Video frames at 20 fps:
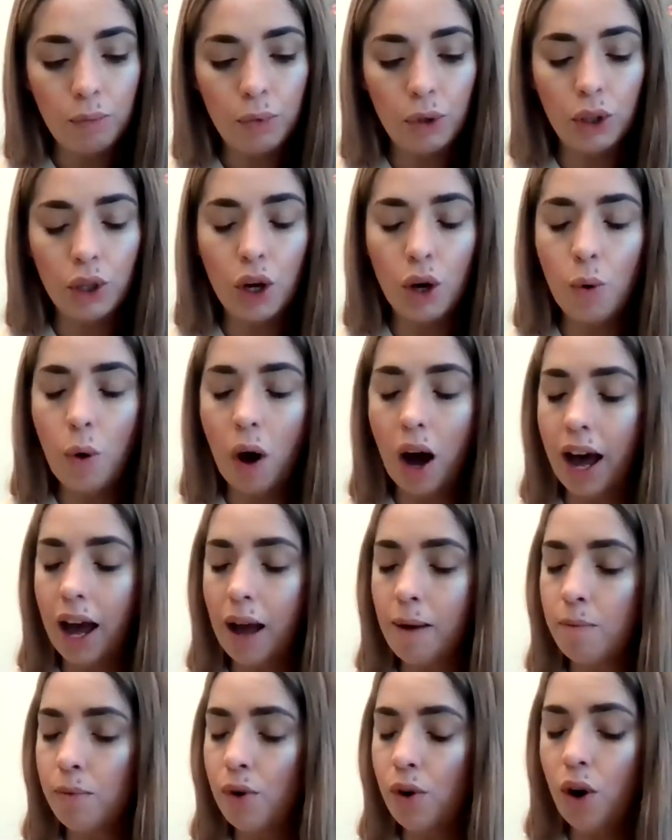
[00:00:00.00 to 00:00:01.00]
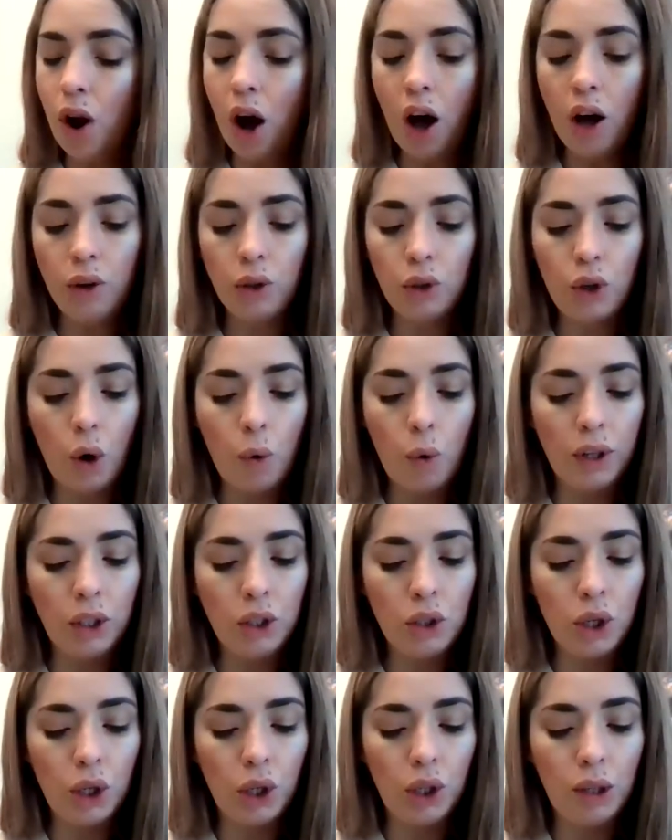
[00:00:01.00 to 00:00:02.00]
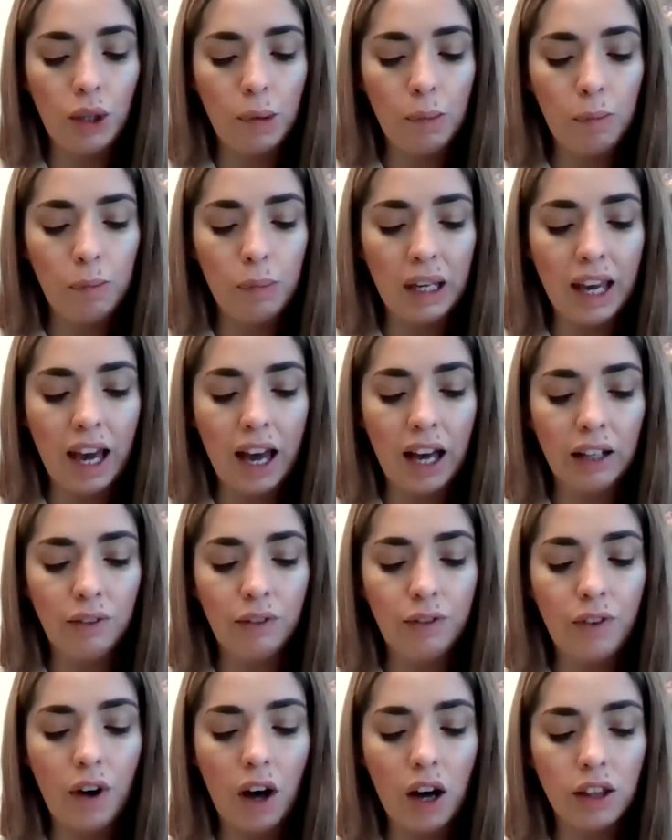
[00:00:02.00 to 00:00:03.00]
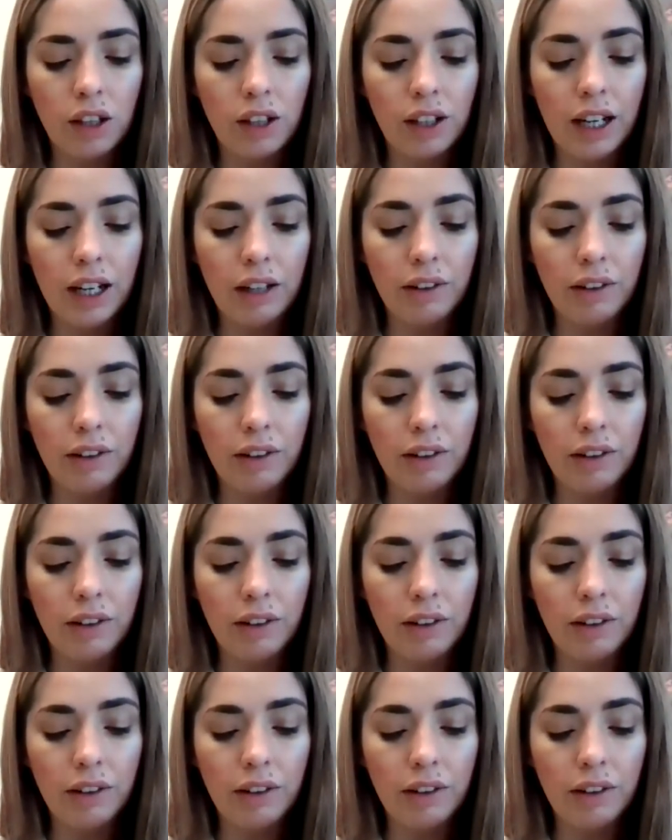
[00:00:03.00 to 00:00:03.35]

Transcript: "Bruno, I am not going to," began Father